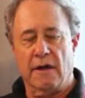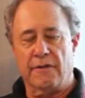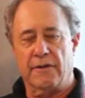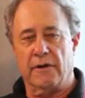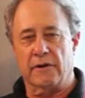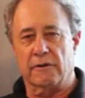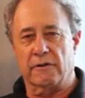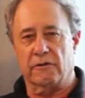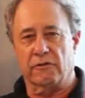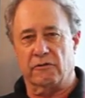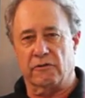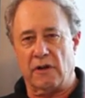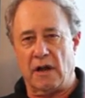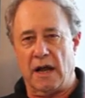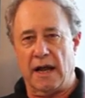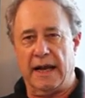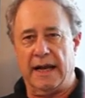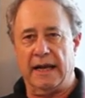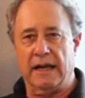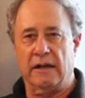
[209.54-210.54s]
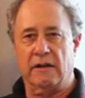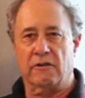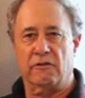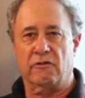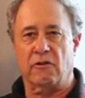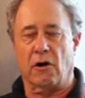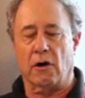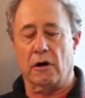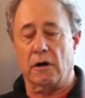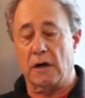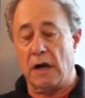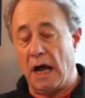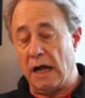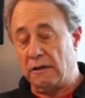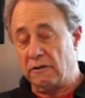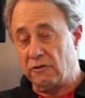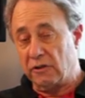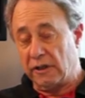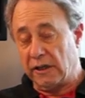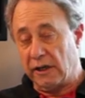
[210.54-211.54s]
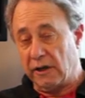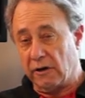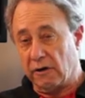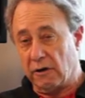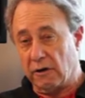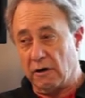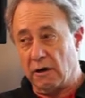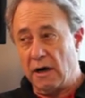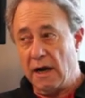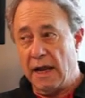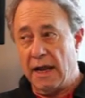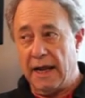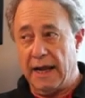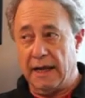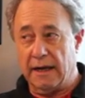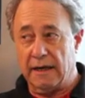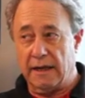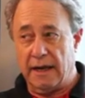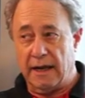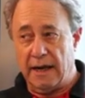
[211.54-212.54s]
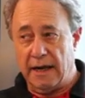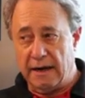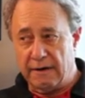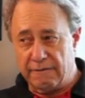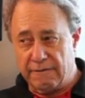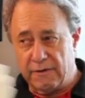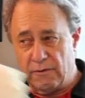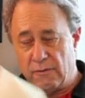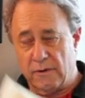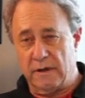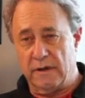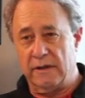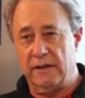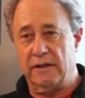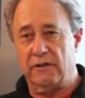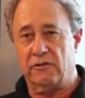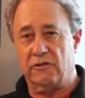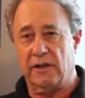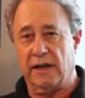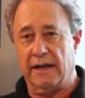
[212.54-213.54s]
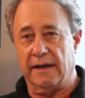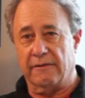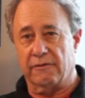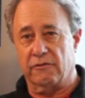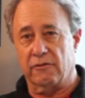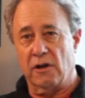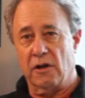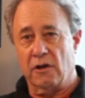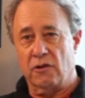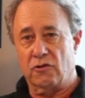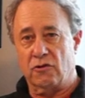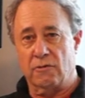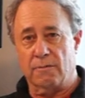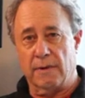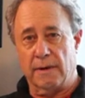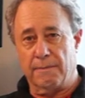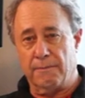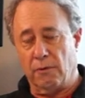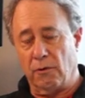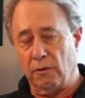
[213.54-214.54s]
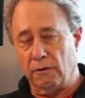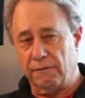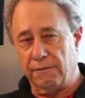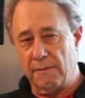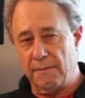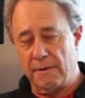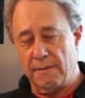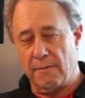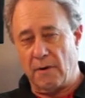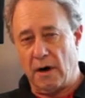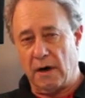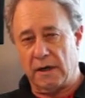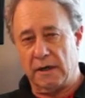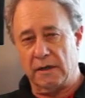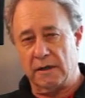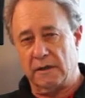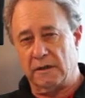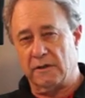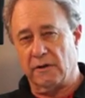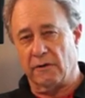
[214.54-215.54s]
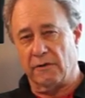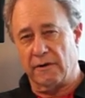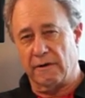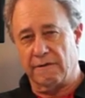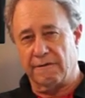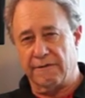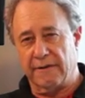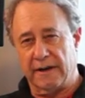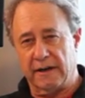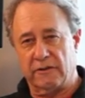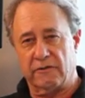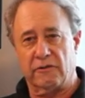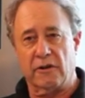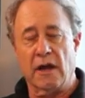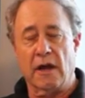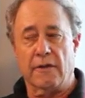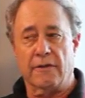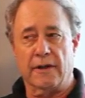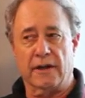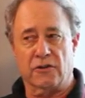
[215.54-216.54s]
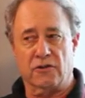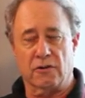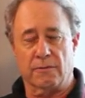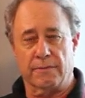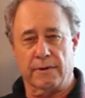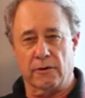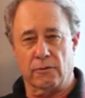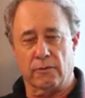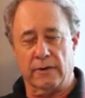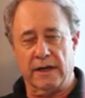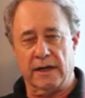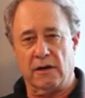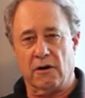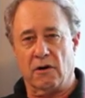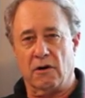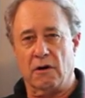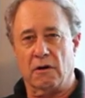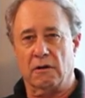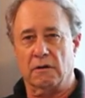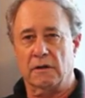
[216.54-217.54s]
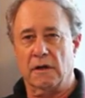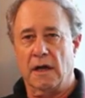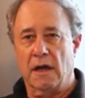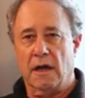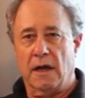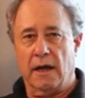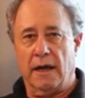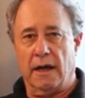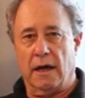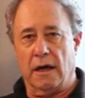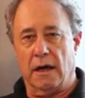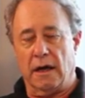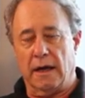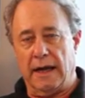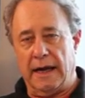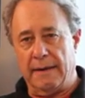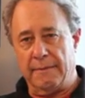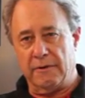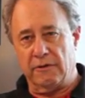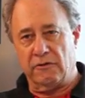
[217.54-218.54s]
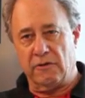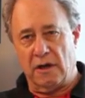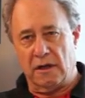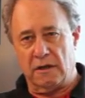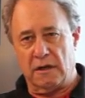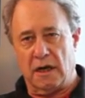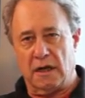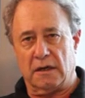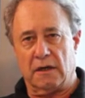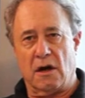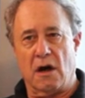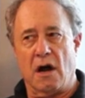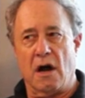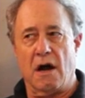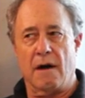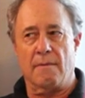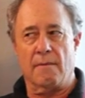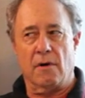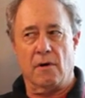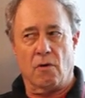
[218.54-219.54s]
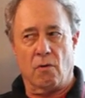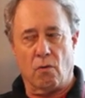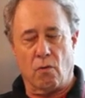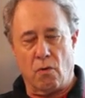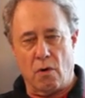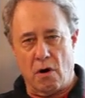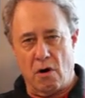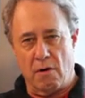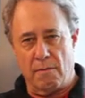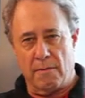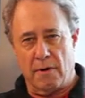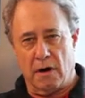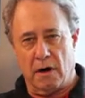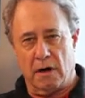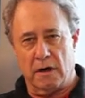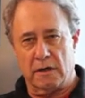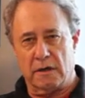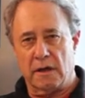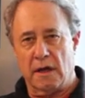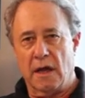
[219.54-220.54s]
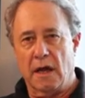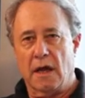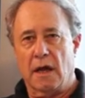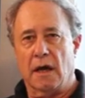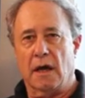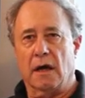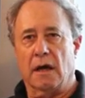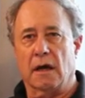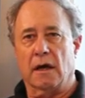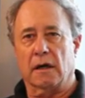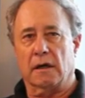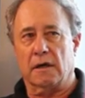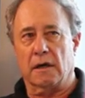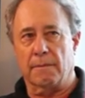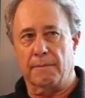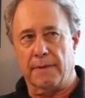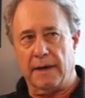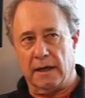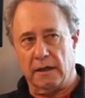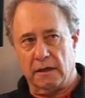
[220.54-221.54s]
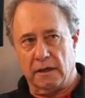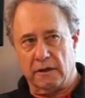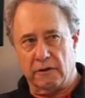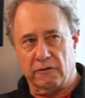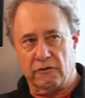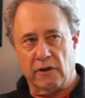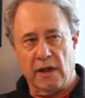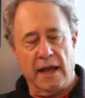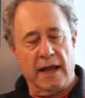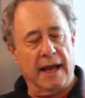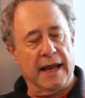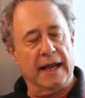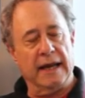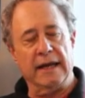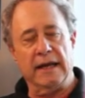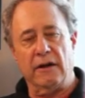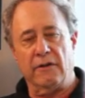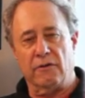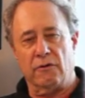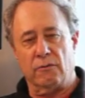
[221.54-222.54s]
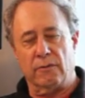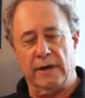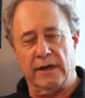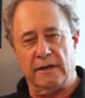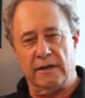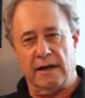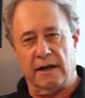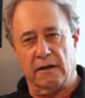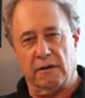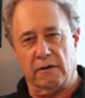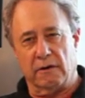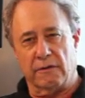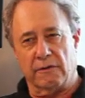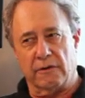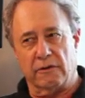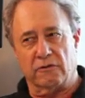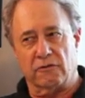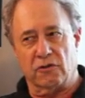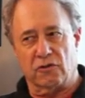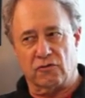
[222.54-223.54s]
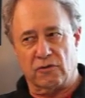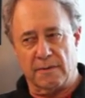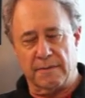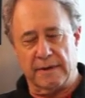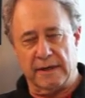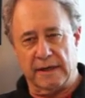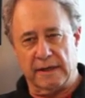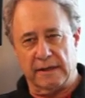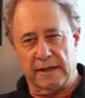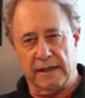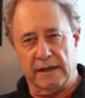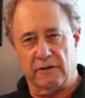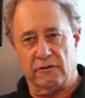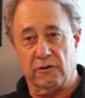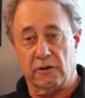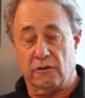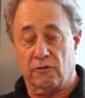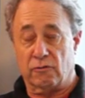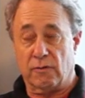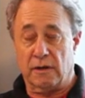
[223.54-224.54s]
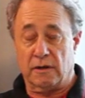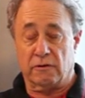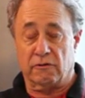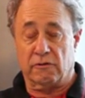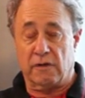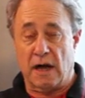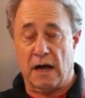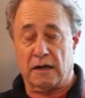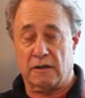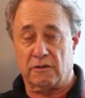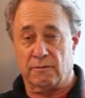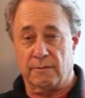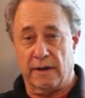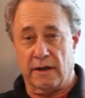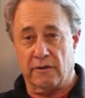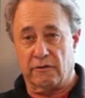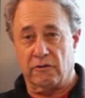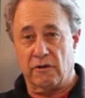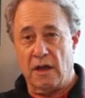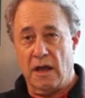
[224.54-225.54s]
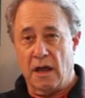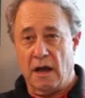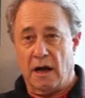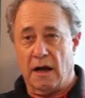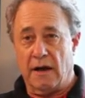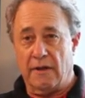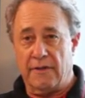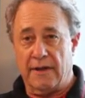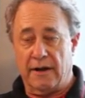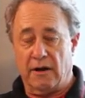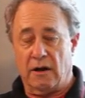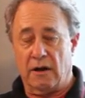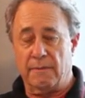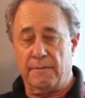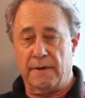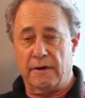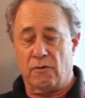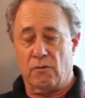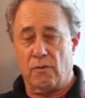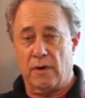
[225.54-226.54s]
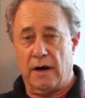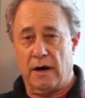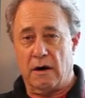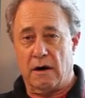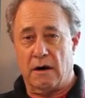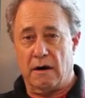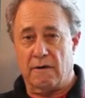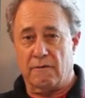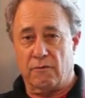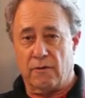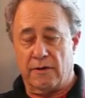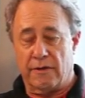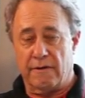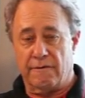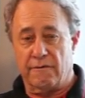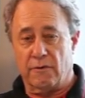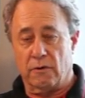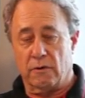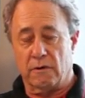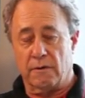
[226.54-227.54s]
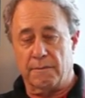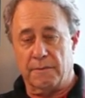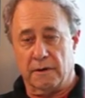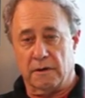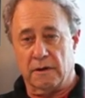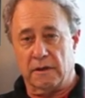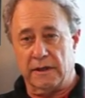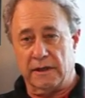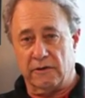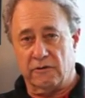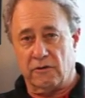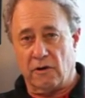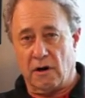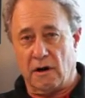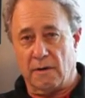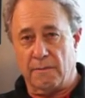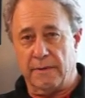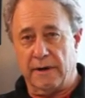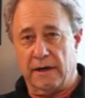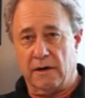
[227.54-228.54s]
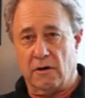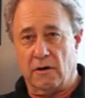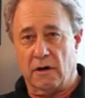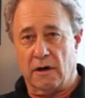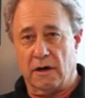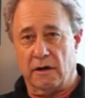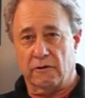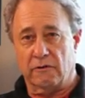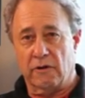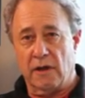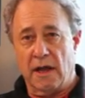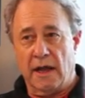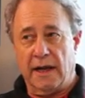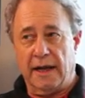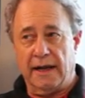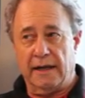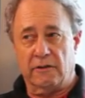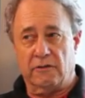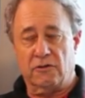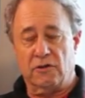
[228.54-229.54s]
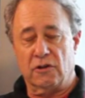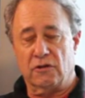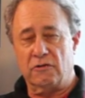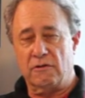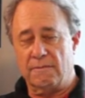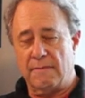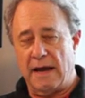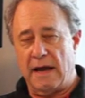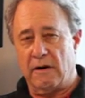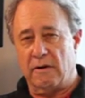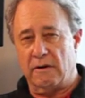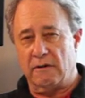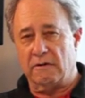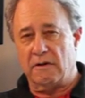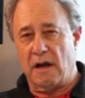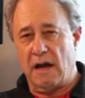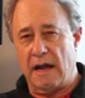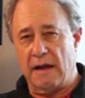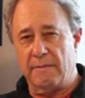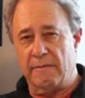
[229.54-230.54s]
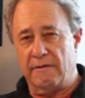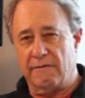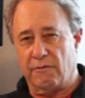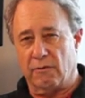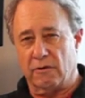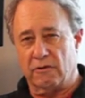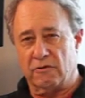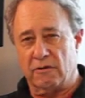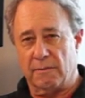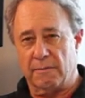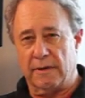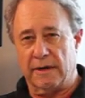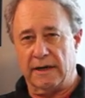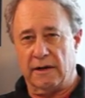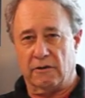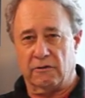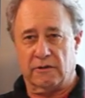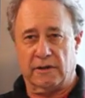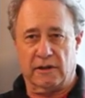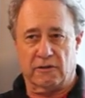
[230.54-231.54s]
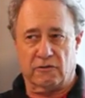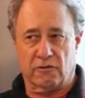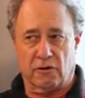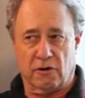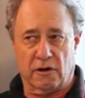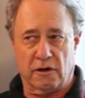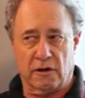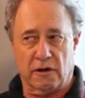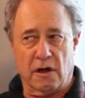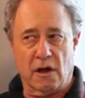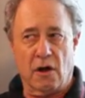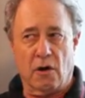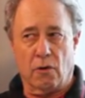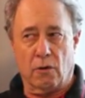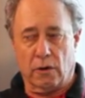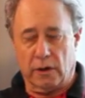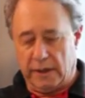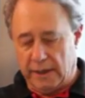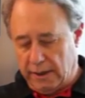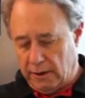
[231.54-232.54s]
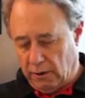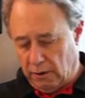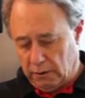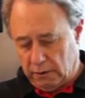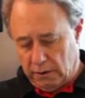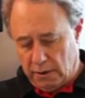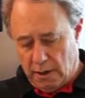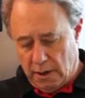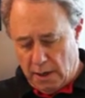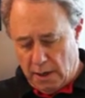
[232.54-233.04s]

Their designs are not secure, and every one of these safes should be pulled from the market until they're fixed. They should be recalled. Amazon.com, Wal-Mart, Cabelas, any other retailer that's distributing these, as well as locksmiths, they ought to be aware of what the vulnerabilities are, because it's just a matter of time before somebody else gets hurt or killed.